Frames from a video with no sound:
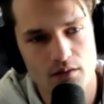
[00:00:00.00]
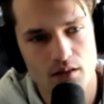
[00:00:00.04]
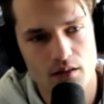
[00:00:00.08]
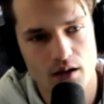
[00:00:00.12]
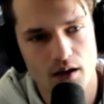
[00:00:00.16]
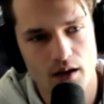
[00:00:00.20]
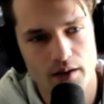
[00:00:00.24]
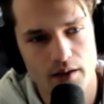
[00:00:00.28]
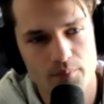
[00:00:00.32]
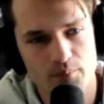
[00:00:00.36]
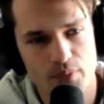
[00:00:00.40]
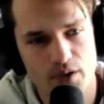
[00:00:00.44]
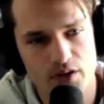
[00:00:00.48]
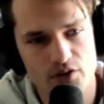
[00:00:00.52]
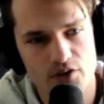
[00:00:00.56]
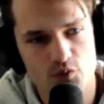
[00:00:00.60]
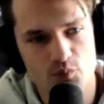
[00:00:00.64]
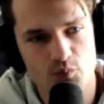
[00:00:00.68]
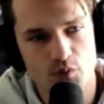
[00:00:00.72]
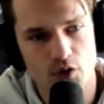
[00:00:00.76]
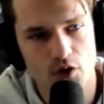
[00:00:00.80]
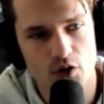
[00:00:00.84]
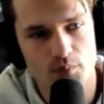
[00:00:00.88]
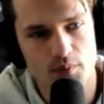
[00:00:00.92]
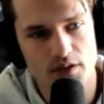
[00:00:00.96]

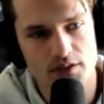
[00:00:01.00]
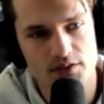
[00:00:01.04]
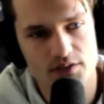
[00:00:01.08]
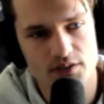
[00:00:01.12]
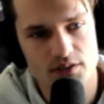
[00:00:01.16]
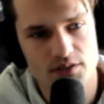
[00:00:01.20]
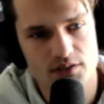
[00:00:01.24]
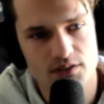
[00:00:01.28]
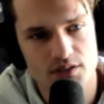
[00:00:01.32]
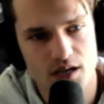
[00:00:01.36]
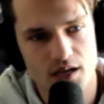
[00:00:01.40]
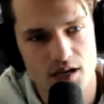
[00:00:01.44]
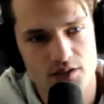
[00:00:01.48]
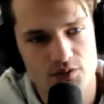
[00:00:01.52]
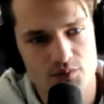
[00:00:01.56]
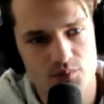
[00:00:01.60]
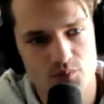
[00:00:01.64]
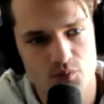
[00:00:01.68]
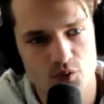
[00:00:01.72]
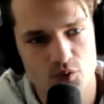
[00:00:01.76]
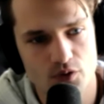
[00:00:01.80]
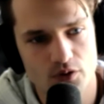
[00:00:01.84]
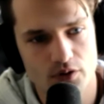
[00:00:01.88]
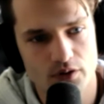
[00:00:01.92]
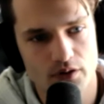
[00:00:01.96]
benchmark my success
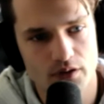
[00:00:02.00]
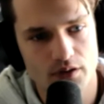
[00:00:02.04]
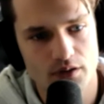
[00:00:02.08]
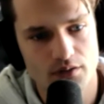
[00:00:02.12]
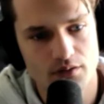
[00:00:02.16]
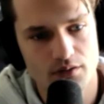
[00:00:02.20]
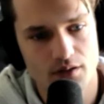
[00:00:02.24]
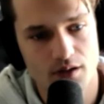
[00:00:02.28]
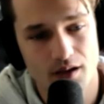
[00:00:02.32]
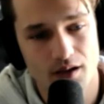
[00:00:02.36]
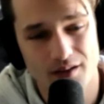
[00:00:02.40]
more in